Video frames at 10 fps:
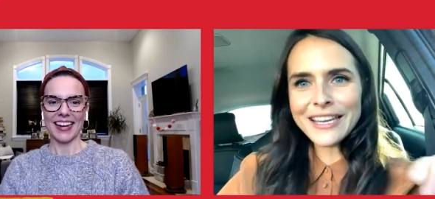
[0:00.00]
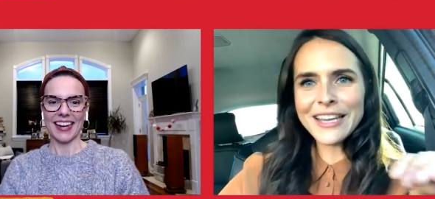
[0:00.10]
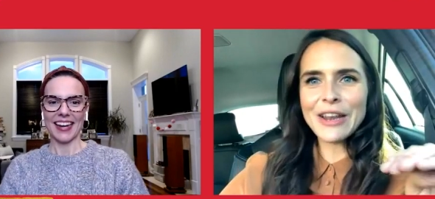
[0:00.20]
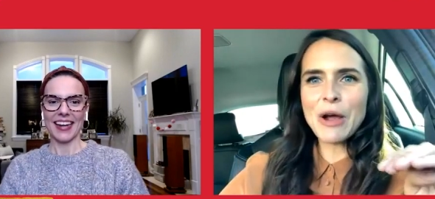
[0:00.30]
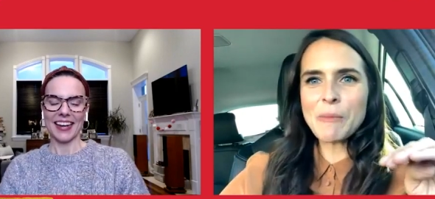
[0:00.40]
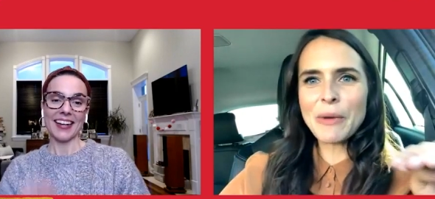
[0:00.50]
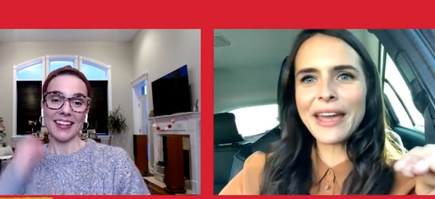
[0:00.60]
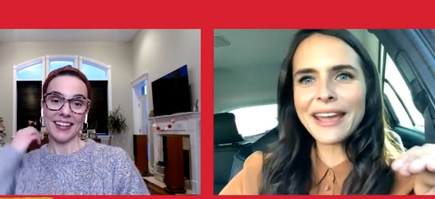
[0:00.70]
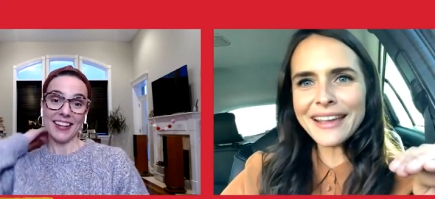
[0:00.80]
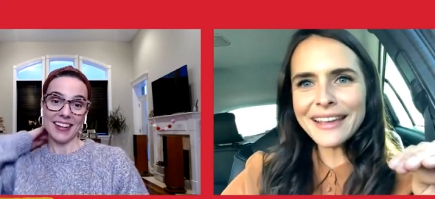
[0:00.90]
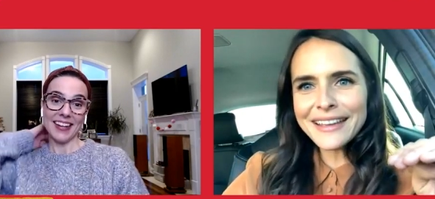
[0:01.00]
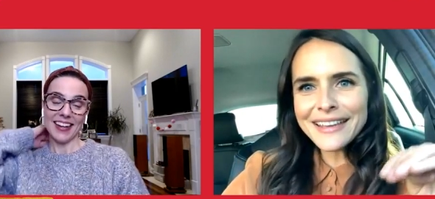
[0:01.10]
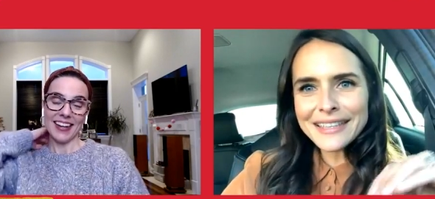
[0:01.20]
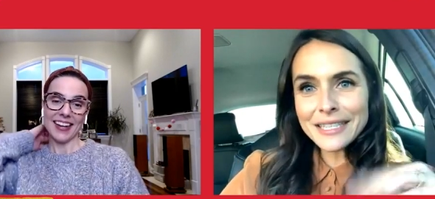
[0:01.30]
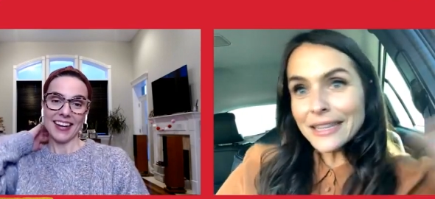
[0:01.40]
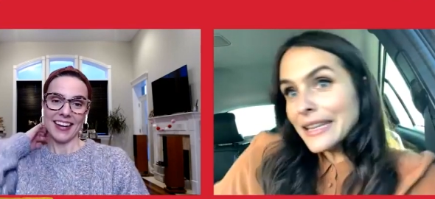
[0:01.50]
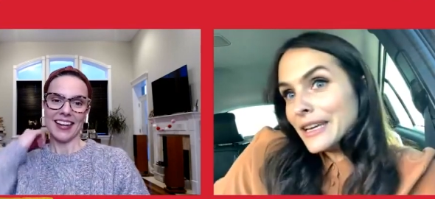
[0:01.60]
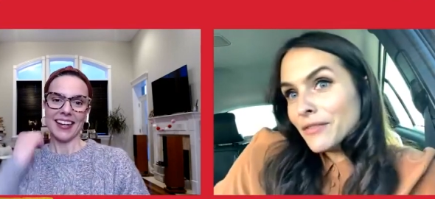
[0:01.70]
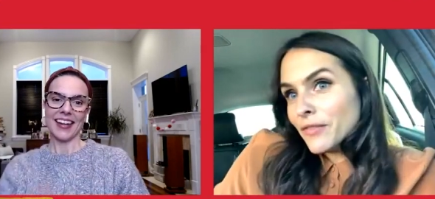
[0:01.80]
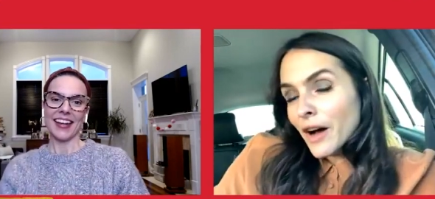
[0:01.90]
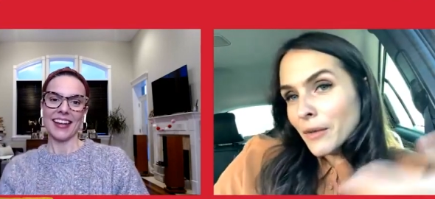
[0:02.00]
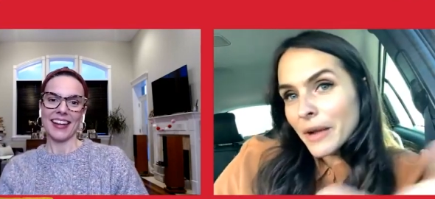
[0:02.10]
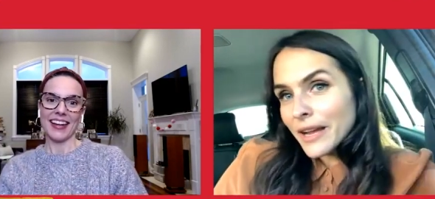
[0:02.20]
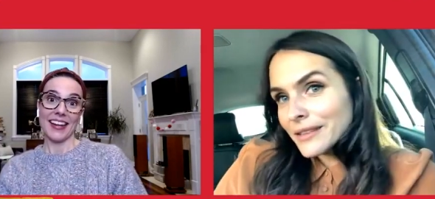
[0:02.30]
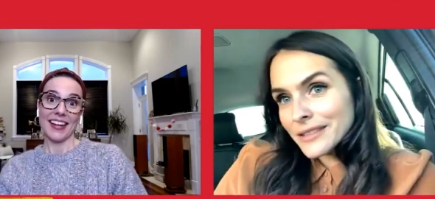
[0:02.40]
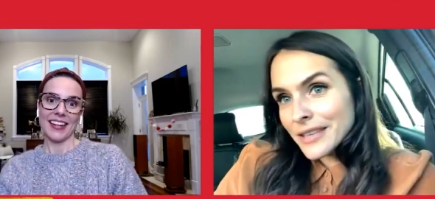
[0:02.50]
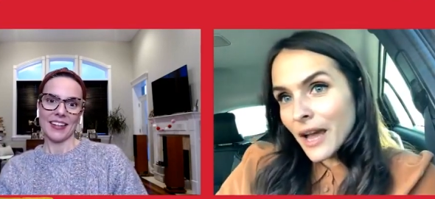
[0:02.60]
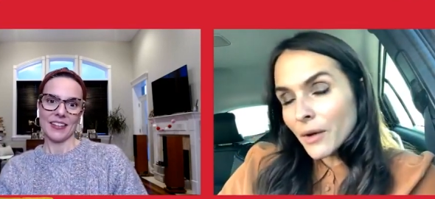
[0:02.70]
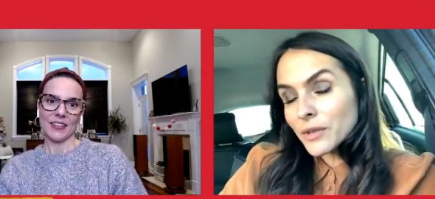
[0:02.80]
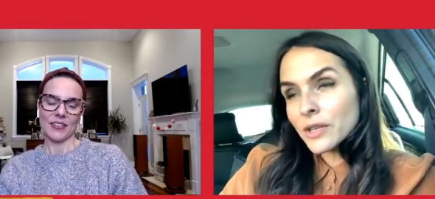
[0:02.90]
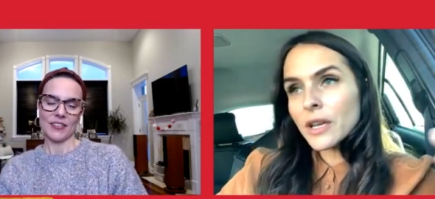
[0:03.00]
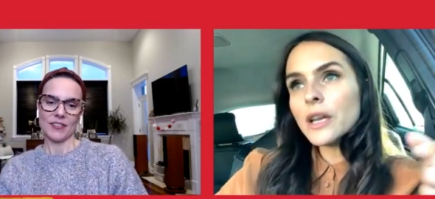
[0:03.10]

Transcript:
Speaker 1: you know, pay to live on my cousin's couch.